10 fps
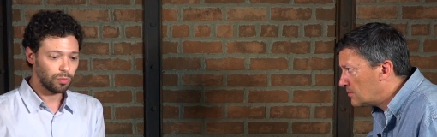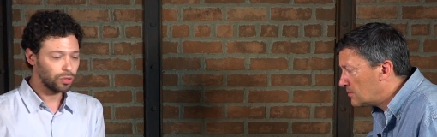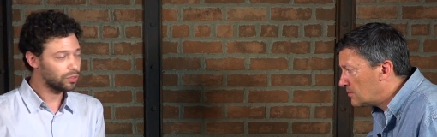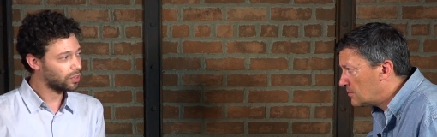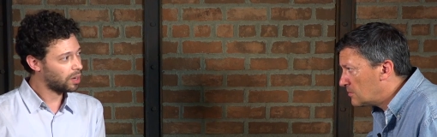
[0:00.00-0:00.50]
Speaker 1: So
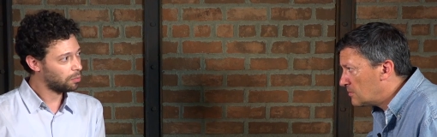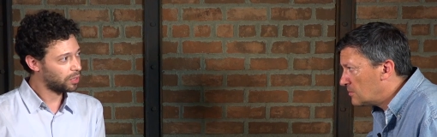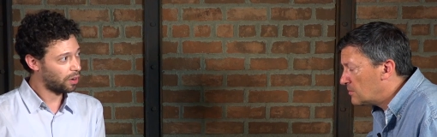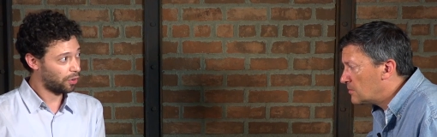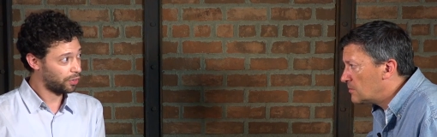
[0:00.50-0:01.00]
most of the
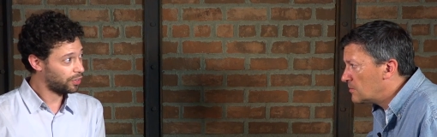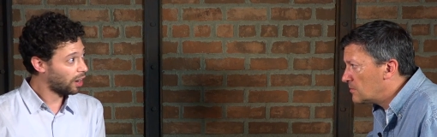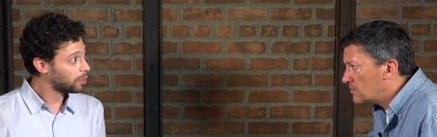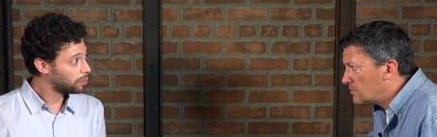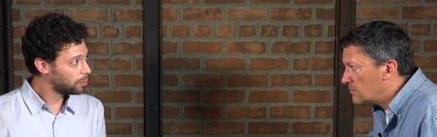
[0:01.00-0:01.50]
company are
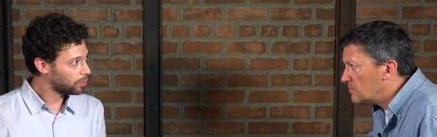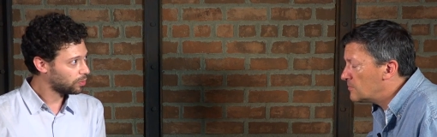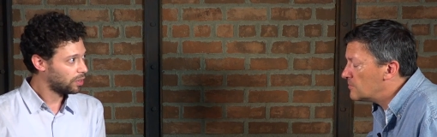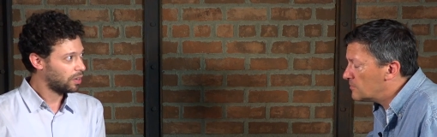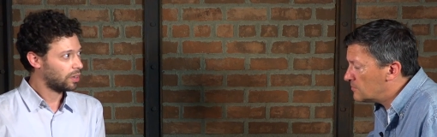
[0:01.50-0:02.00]
young
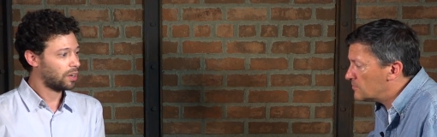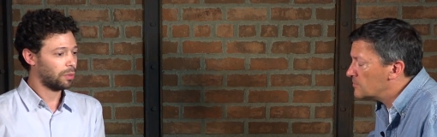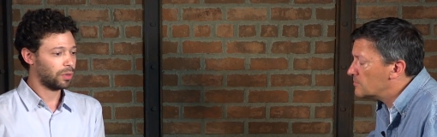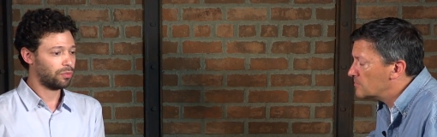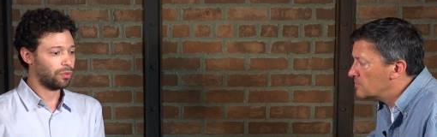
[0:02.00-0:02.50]
people mm.
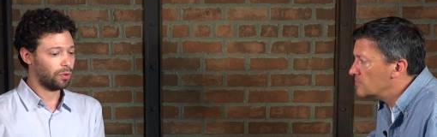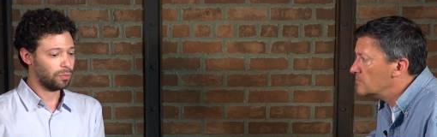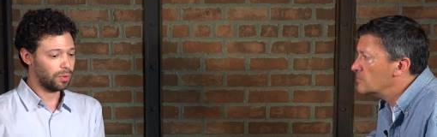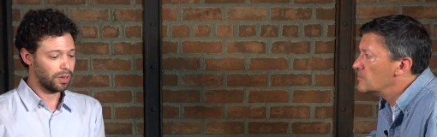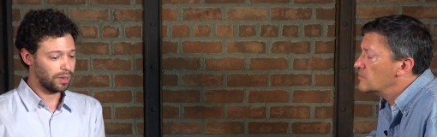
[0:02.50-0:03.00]
coming
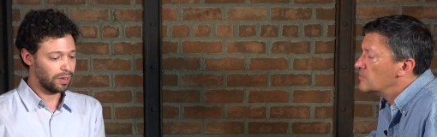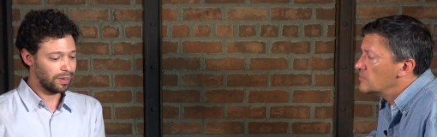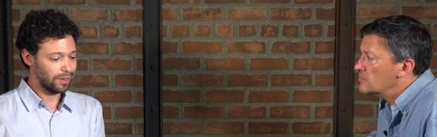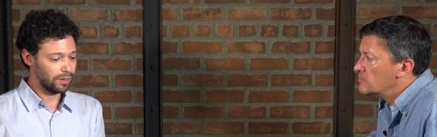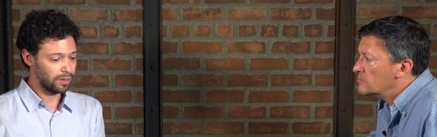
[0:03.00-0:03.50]
from uh,
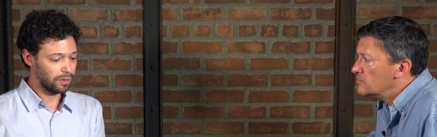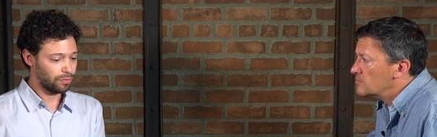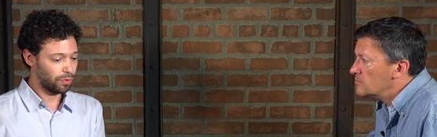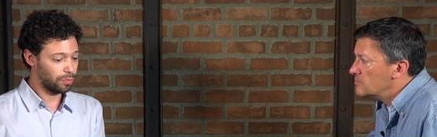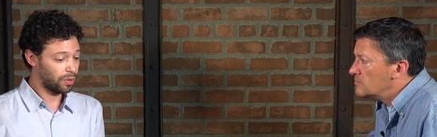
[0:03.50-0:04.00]

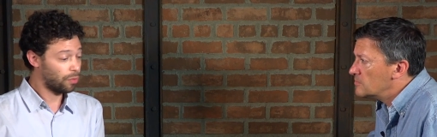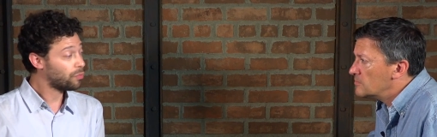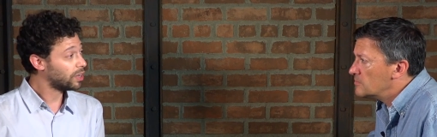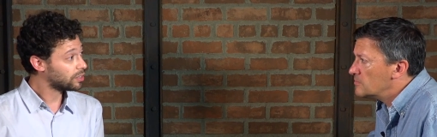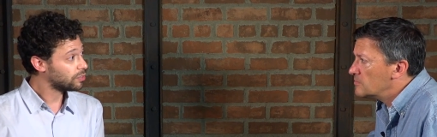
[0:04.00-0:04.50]
from the
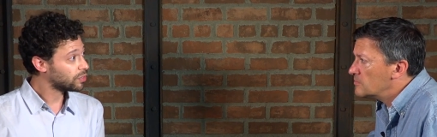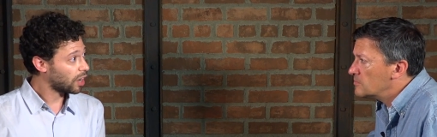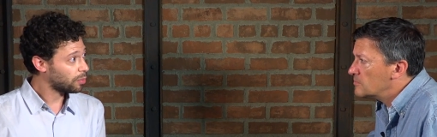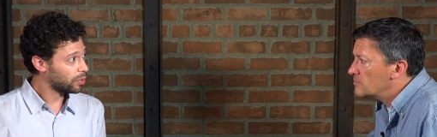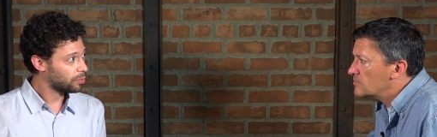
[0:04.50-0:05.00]
offensive
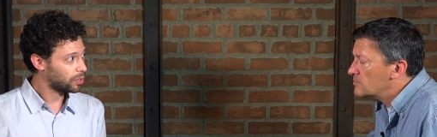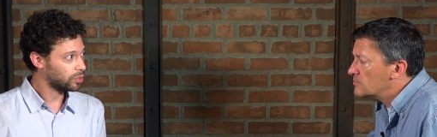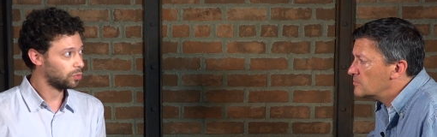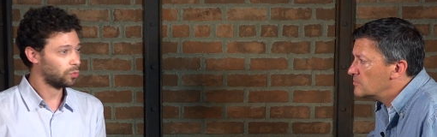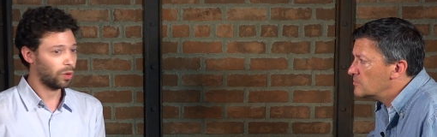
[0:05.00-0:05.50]
cyber
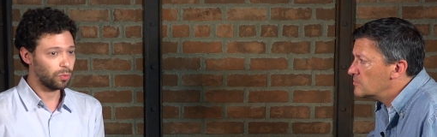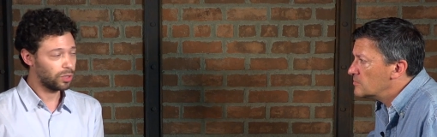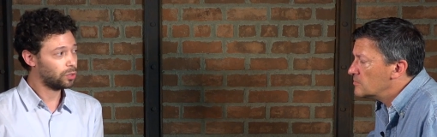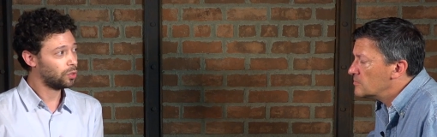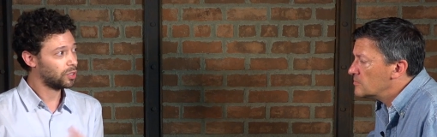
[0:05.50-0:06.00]
because what
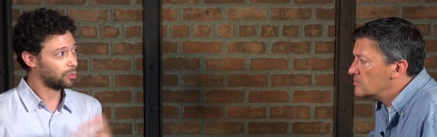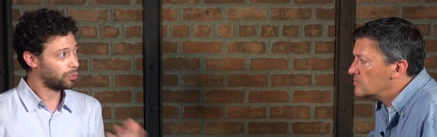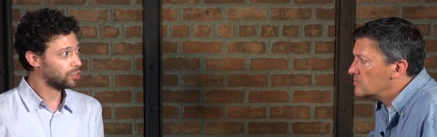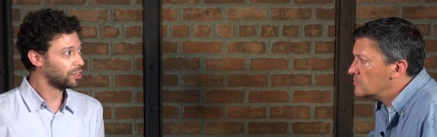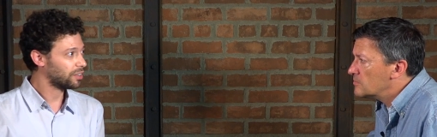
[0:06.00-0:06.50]
we do is
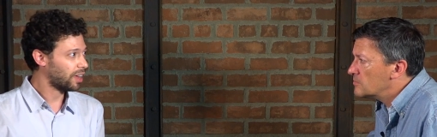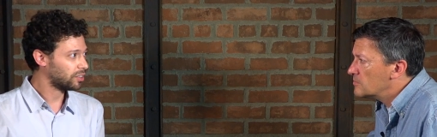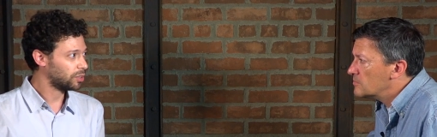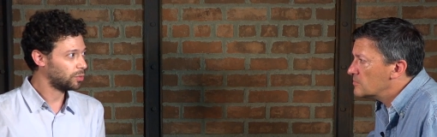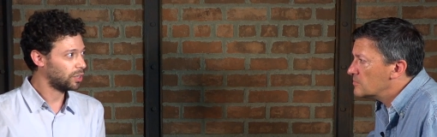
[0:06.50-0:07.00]
breach and
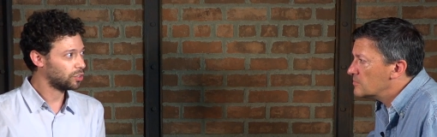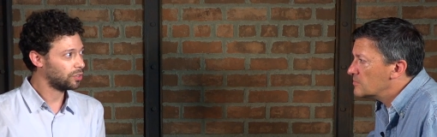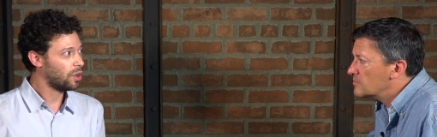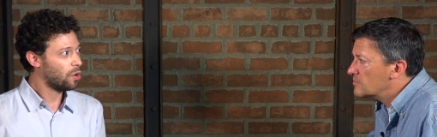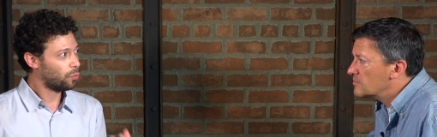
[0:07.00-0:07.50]
attack
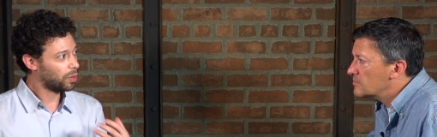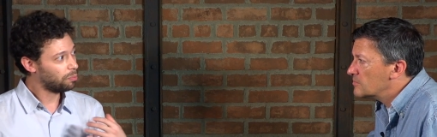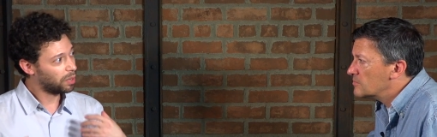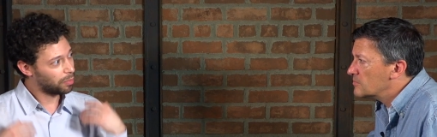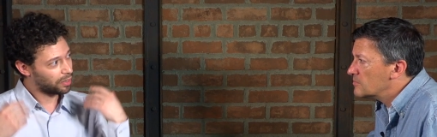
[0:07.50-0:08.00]
simulation, we
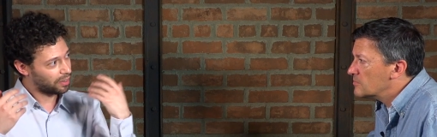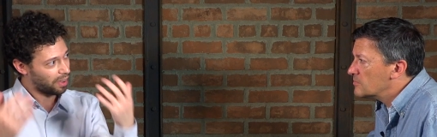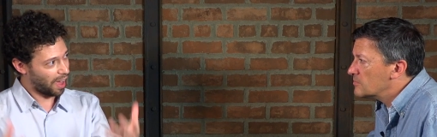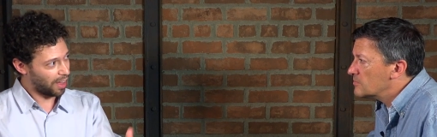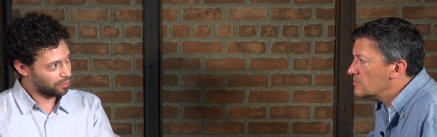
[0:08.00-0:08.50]

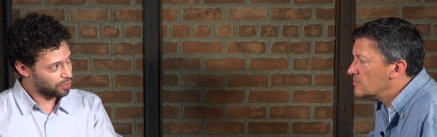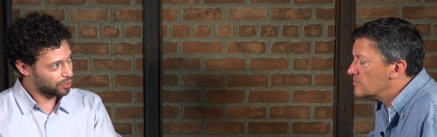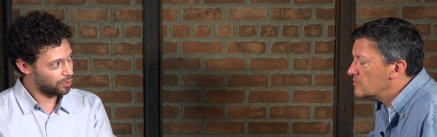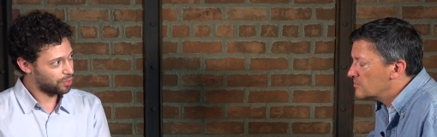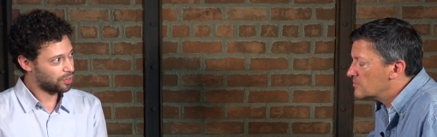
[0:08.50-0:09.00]
mimic
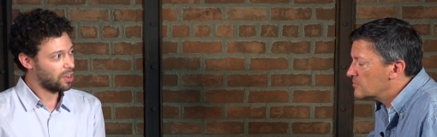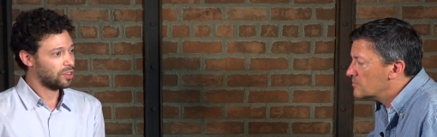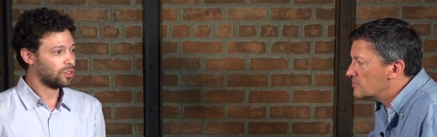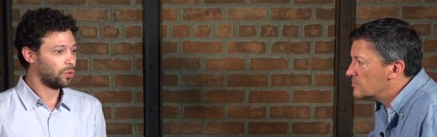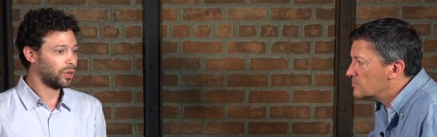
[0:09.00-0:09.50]
adversaries.
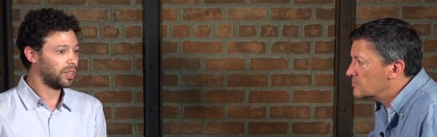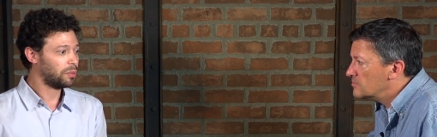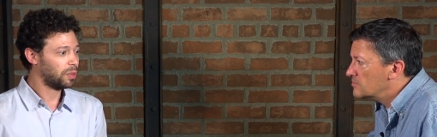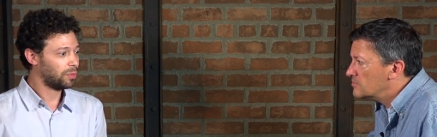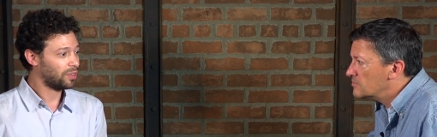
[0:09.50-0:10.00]
So we
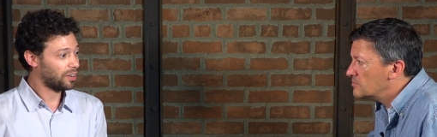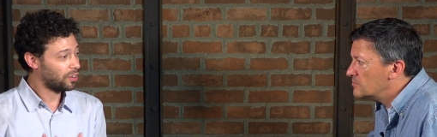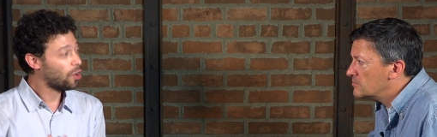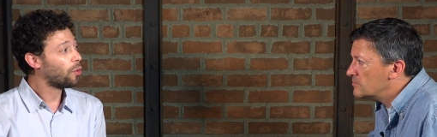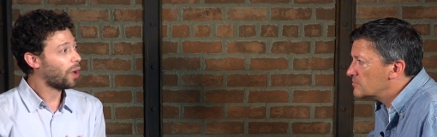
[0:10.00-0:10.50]
need people that
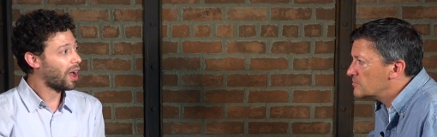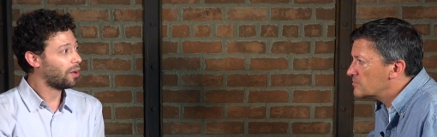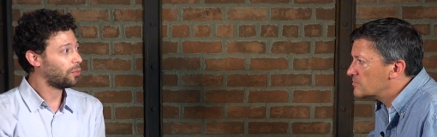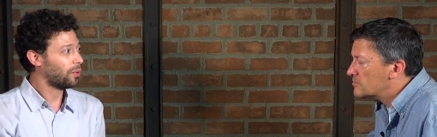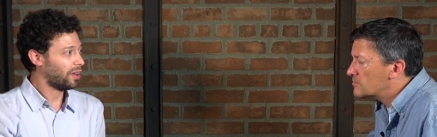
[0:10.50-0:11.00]
know
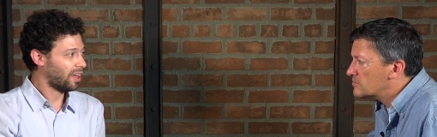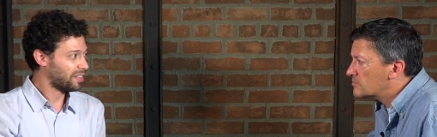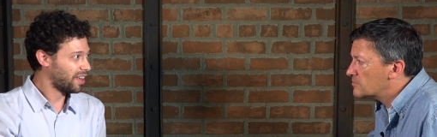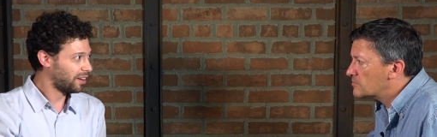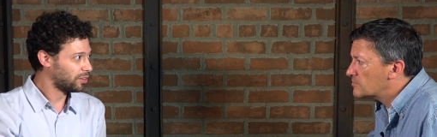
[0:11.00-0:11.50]
how
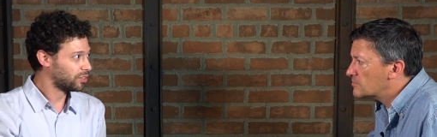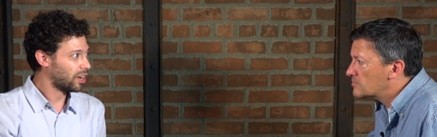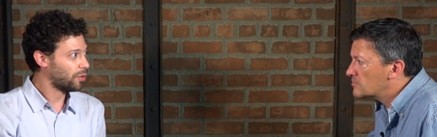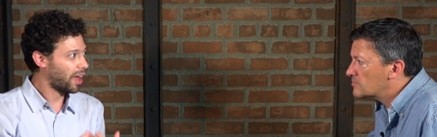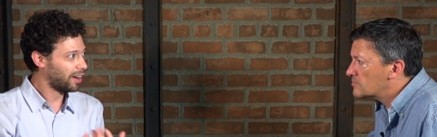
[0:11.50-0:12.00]
attackers,
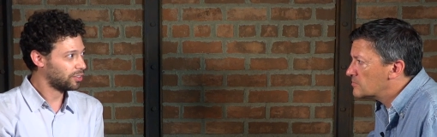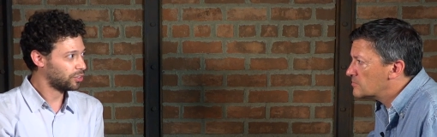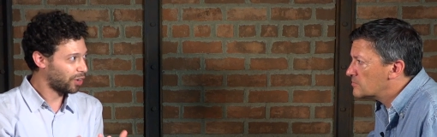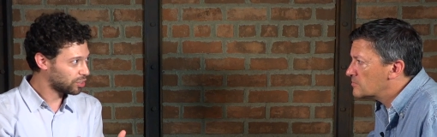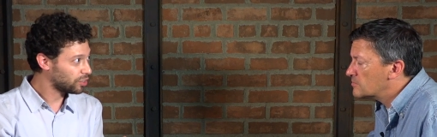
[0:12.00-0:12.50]
how
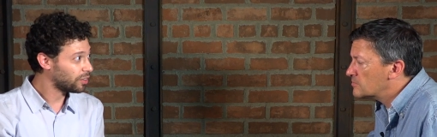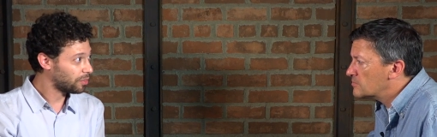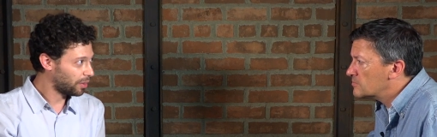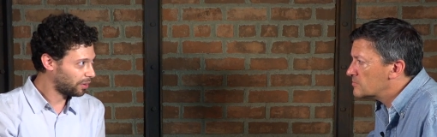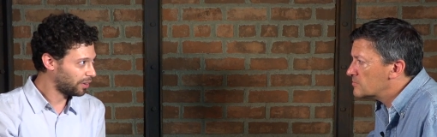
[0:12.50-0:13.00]
hackers are actually
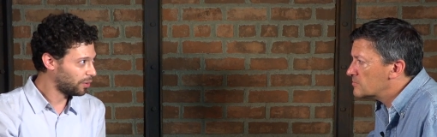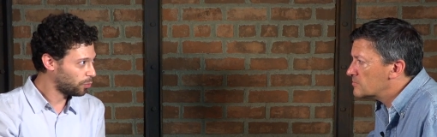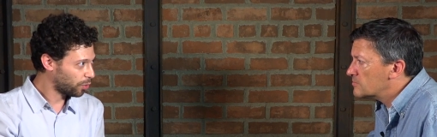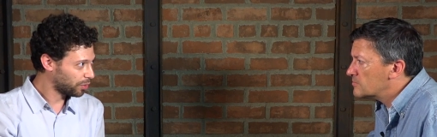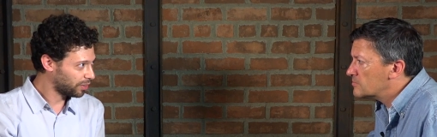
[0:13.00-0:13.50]
thinking
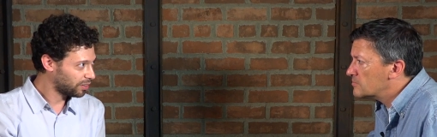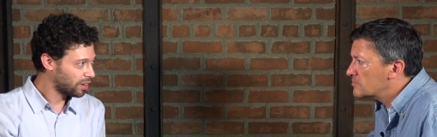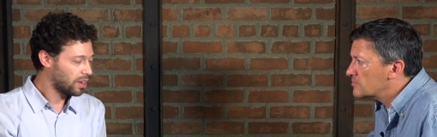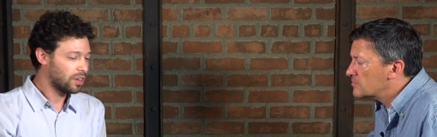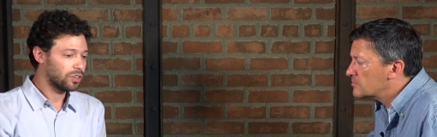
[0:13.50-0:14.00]
and working.
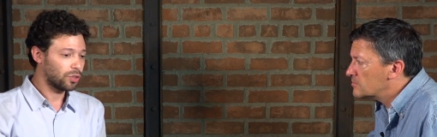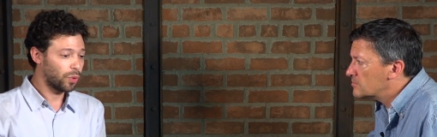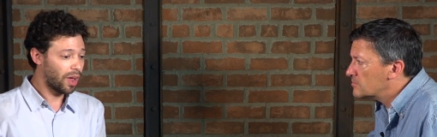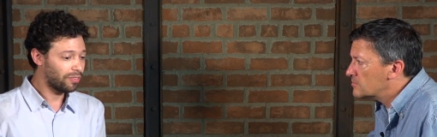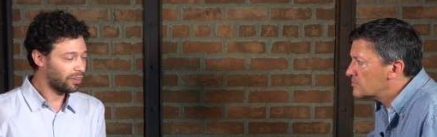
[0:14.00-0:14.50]
So
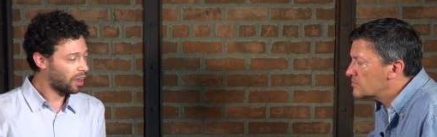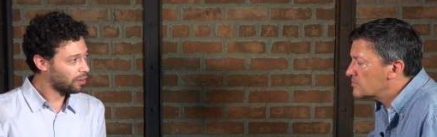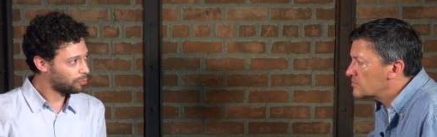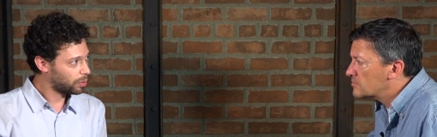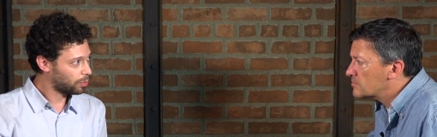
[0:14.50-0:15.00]
we have a
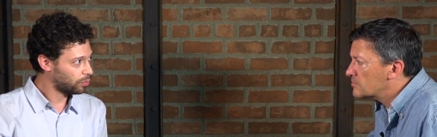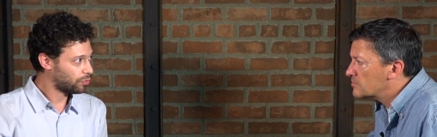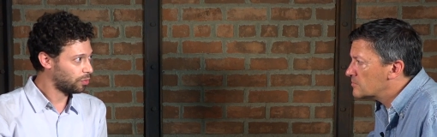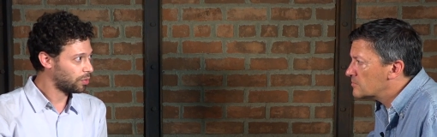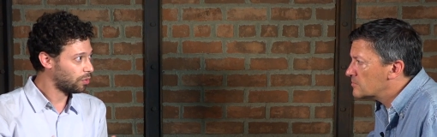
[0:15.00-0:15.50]
lot of people
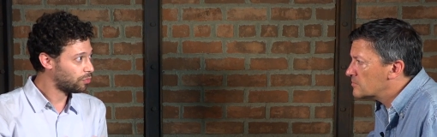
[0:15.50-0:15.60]
from